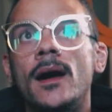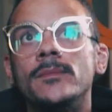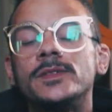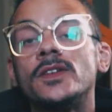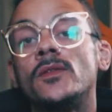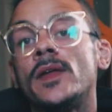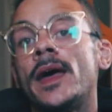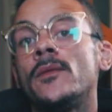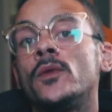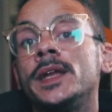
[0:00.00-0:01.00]
so
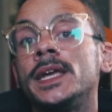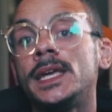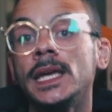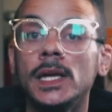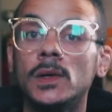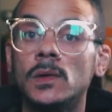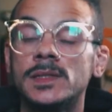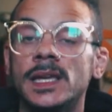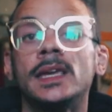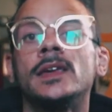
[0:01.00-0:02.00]
that when it heals
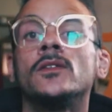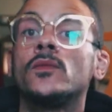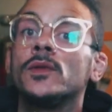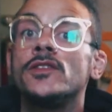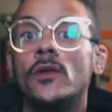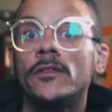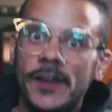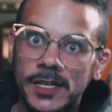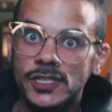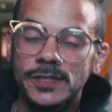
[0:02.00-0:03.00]
with no
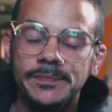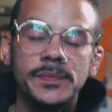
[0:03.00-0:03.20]
infection.